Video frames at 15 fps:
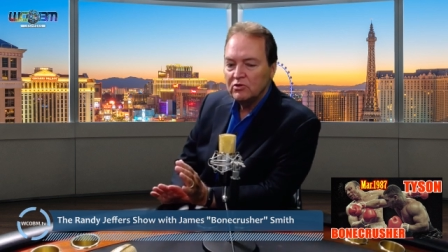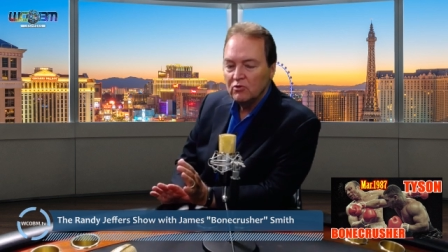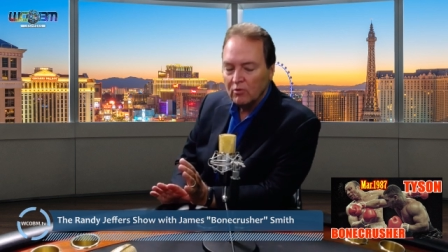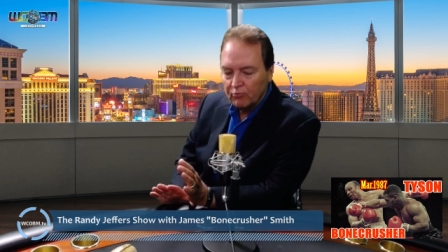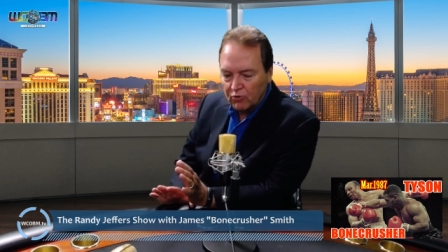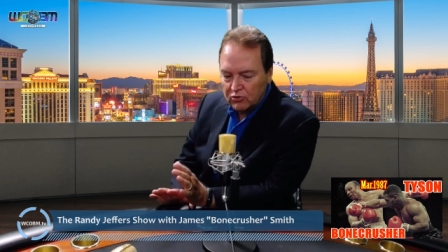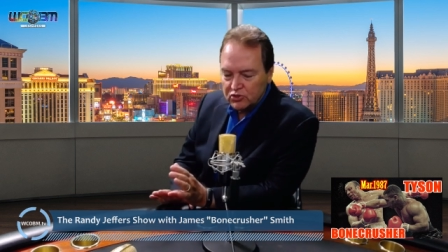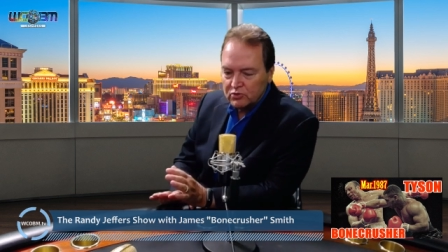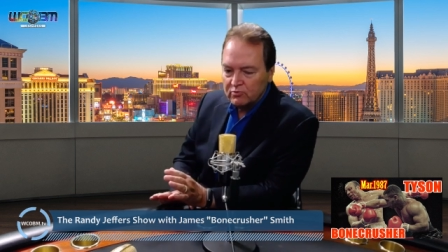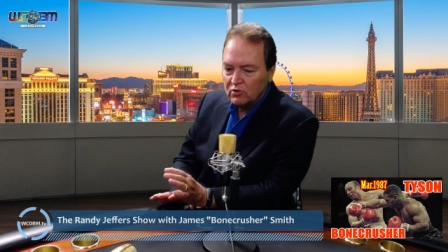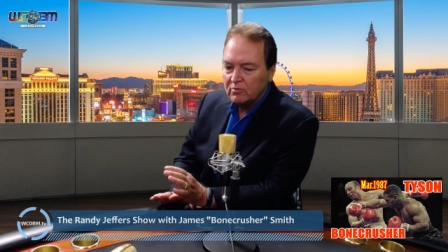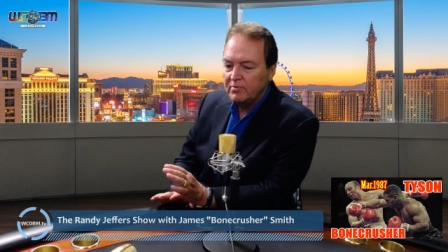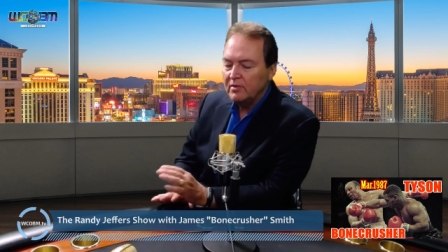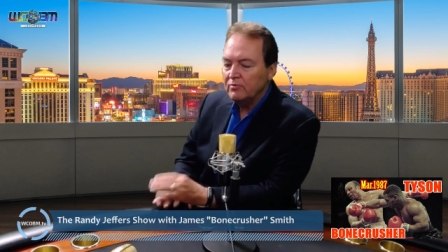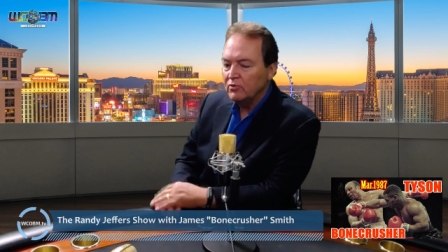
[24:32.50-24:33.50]

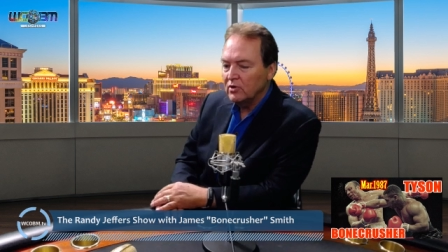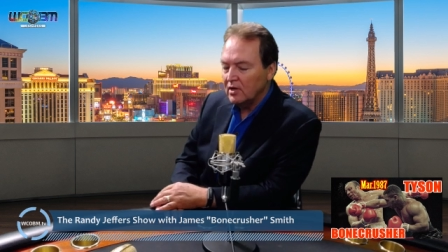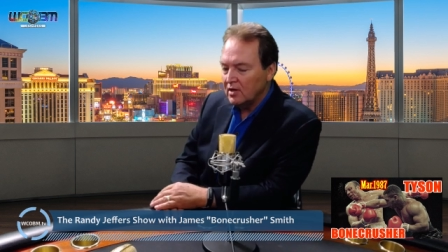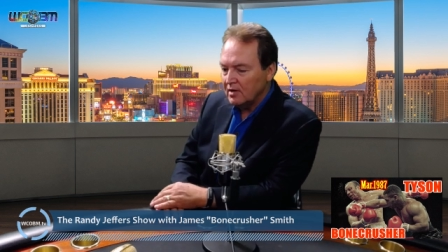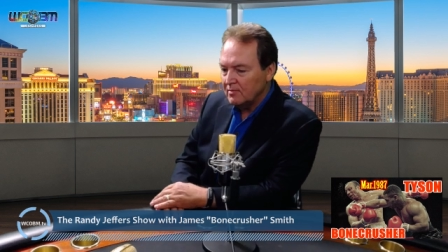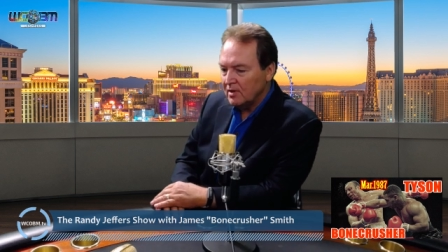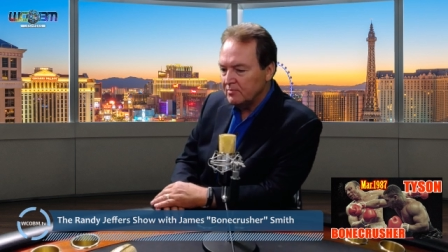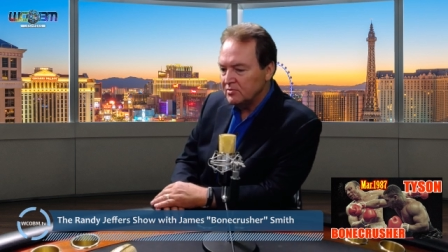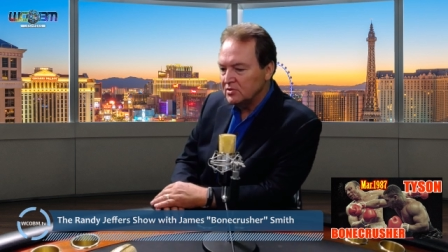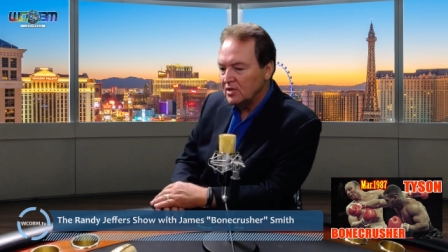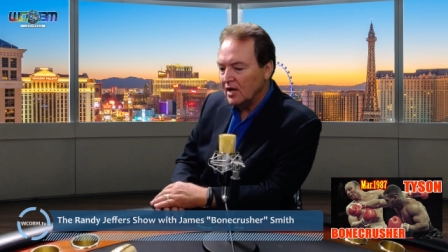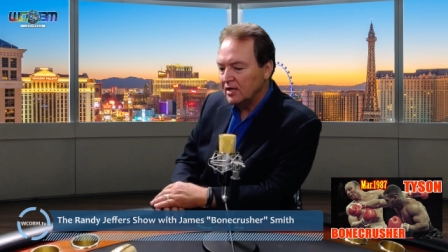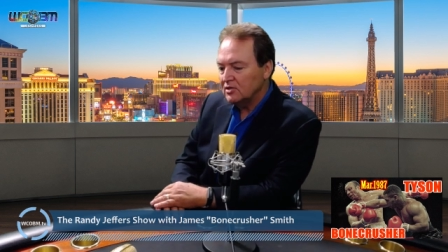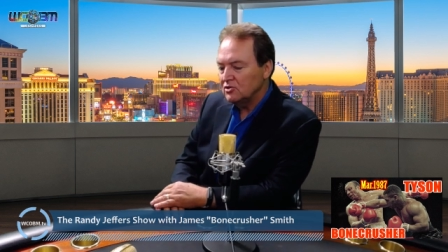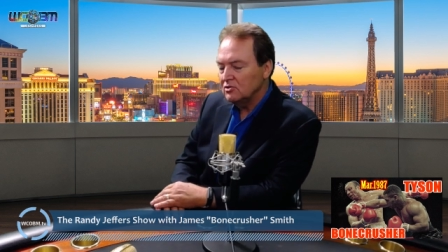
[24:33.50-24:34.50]
approachable. People could come up and
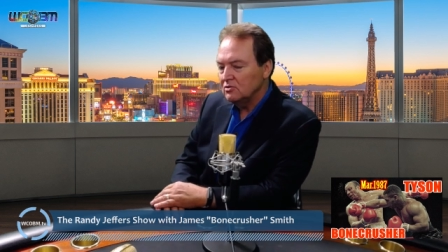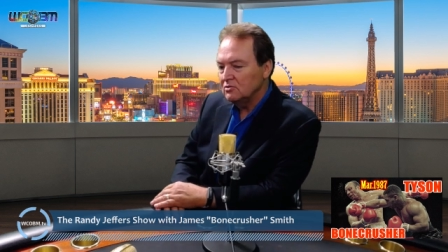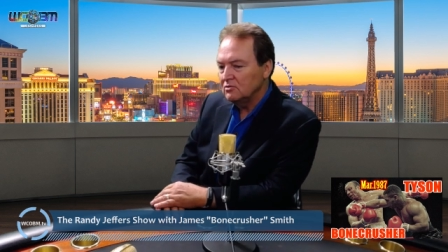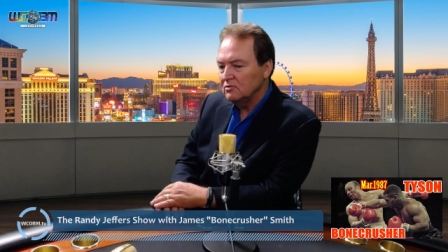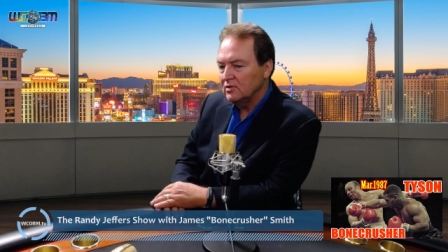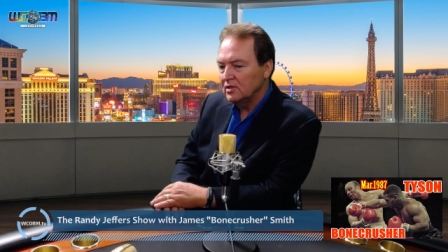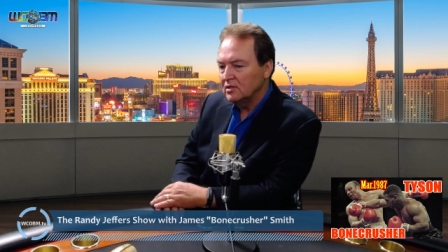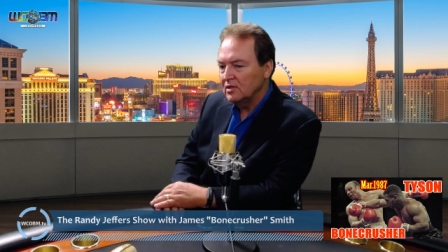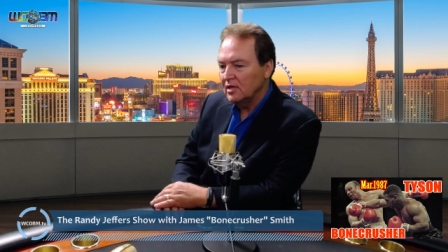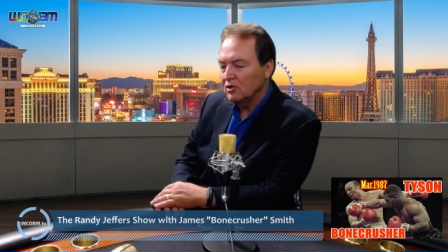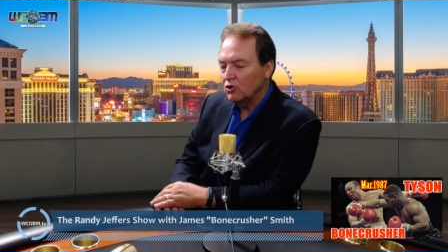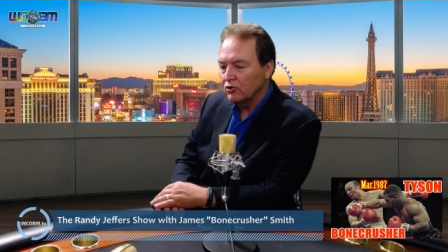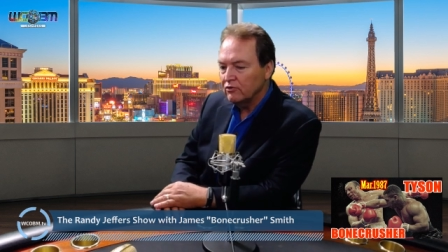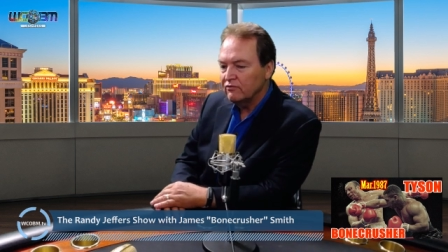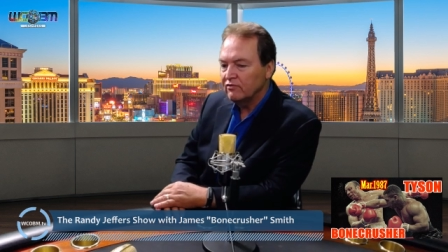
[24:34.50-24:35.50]
talk to you and
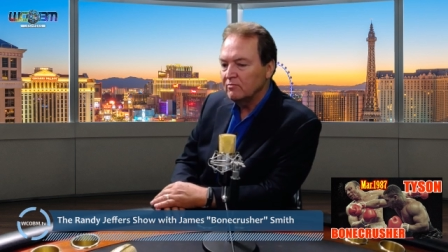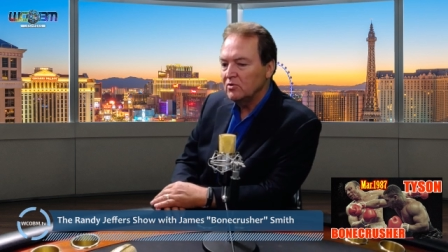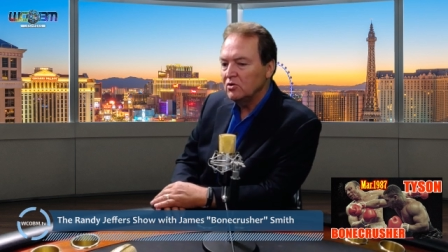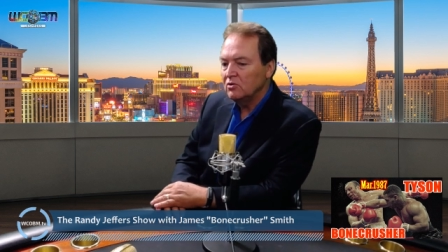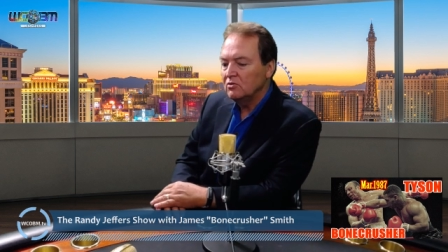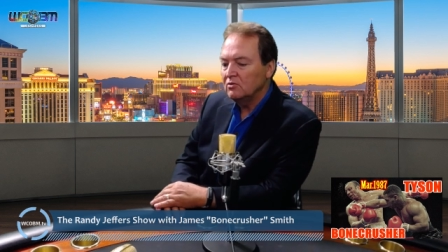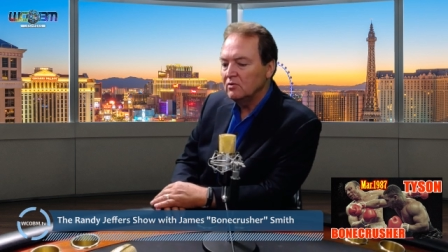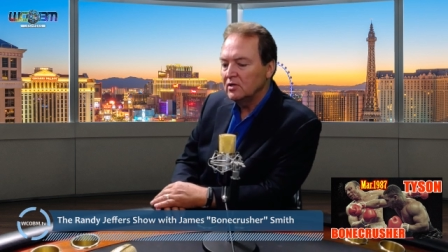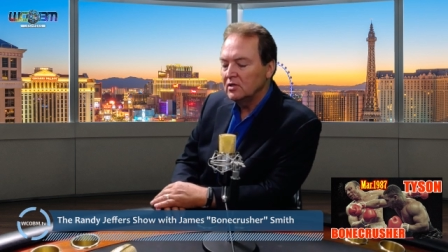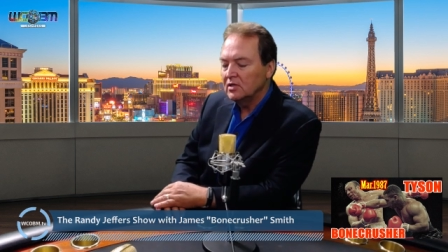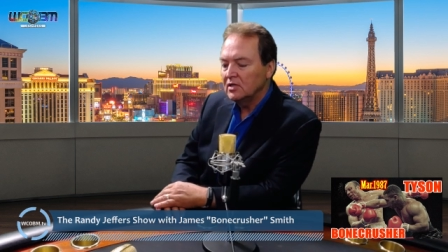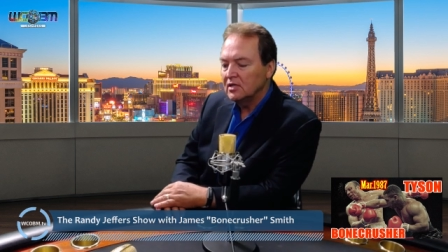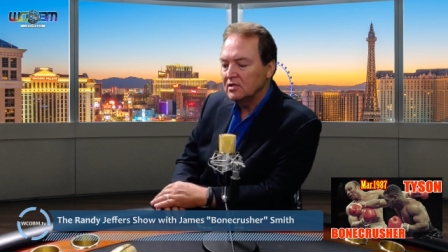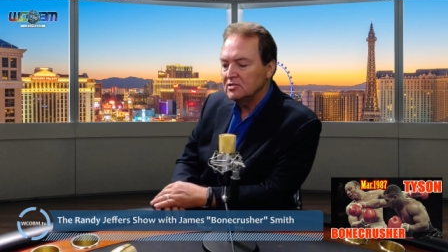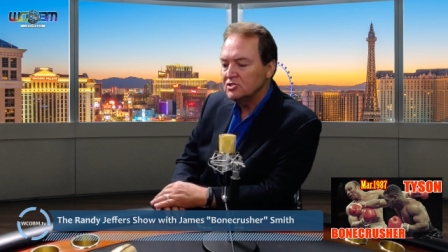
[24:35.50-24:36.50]
learn from you,
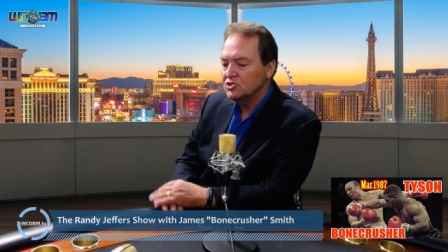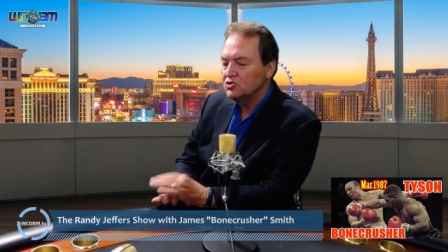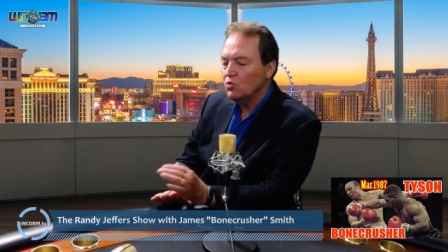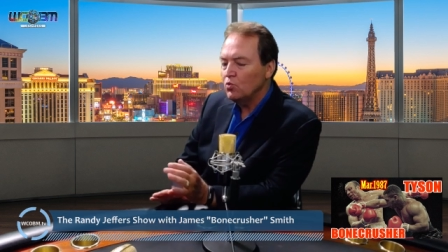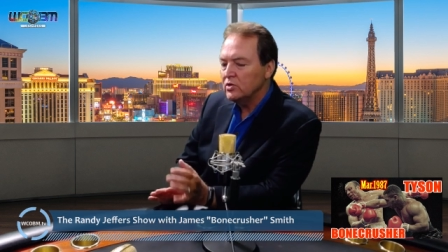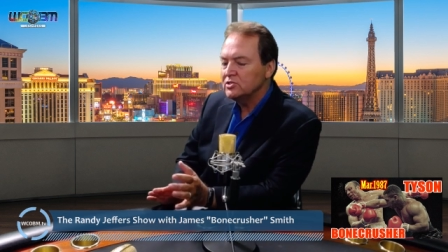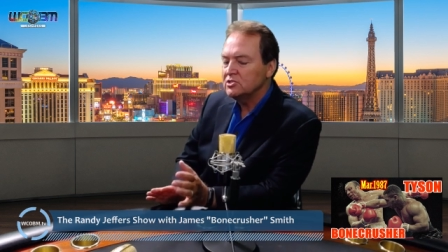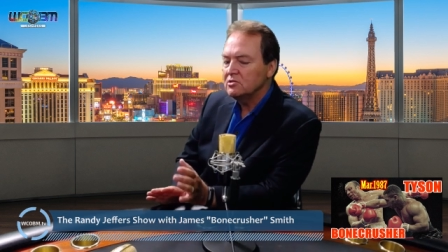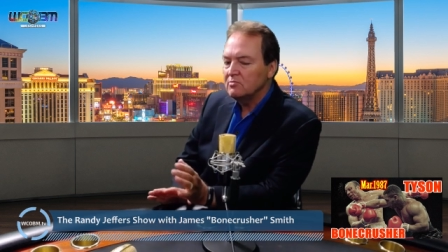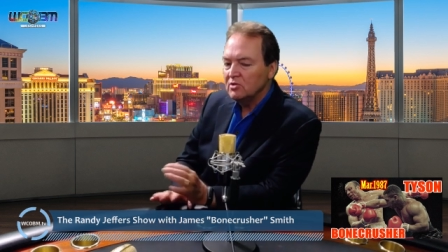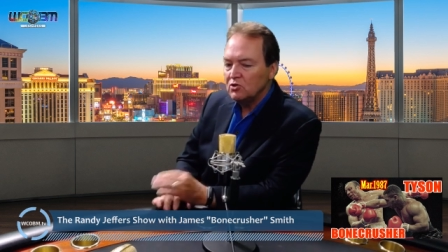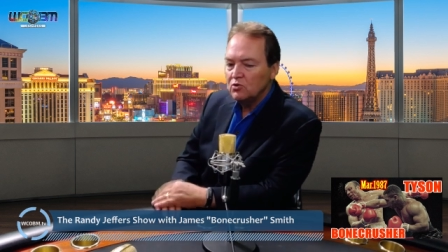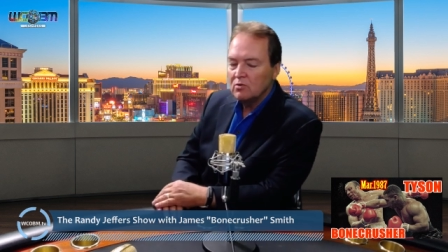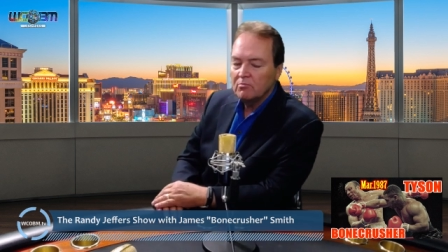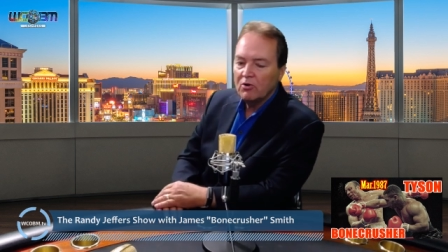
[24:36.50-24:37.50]
and just the wisdom
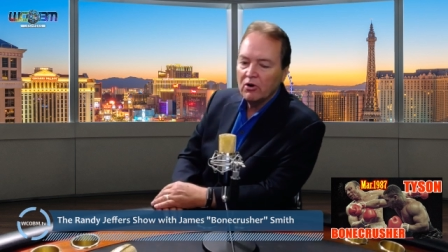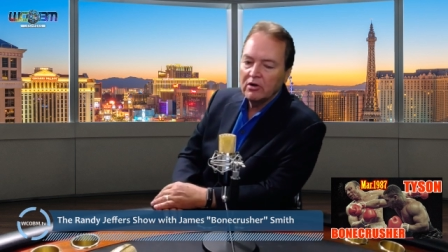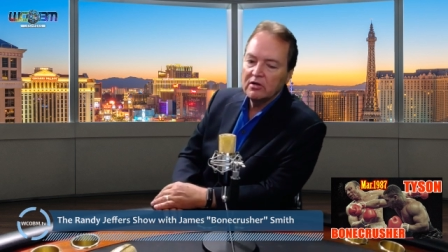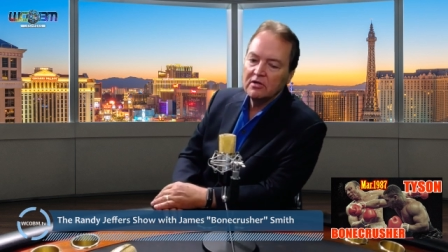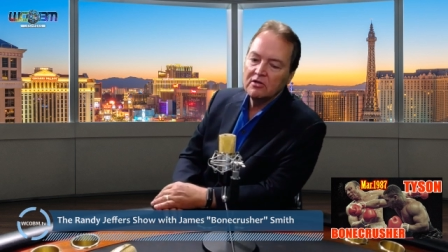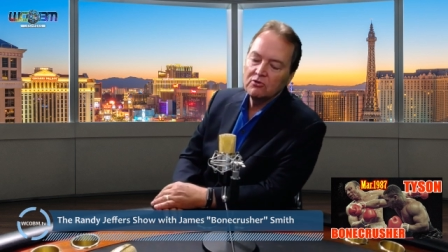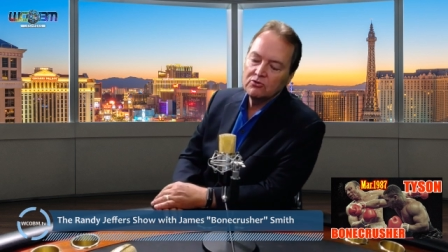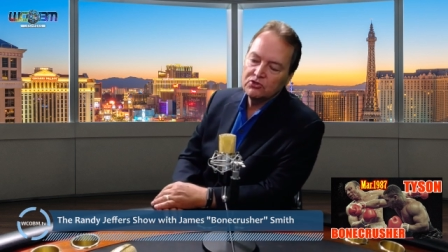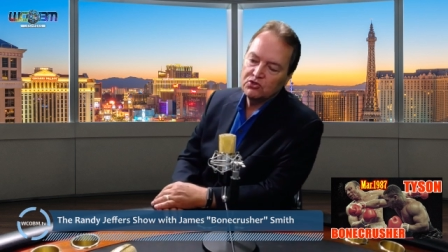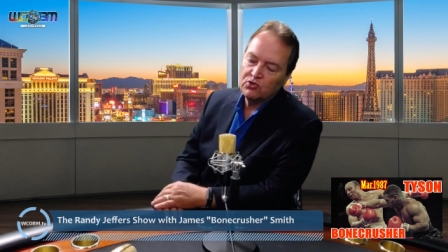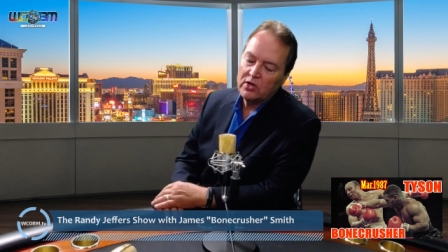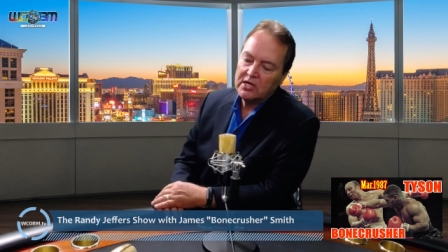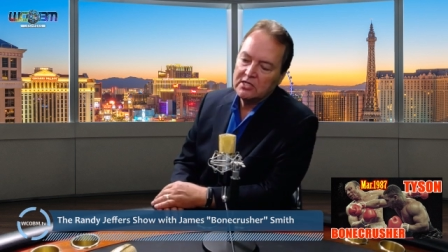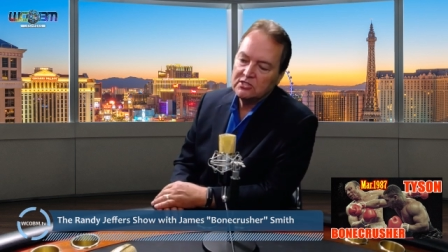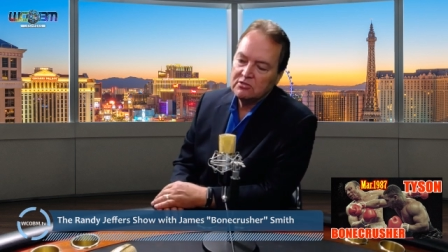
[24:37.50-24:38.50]
that you imparted in those
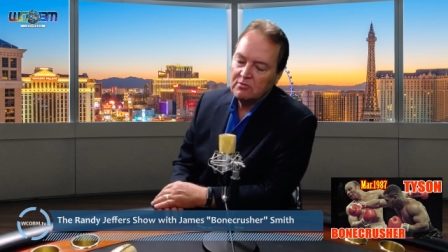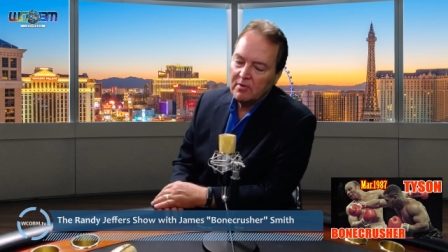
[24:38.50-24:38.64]
trainings.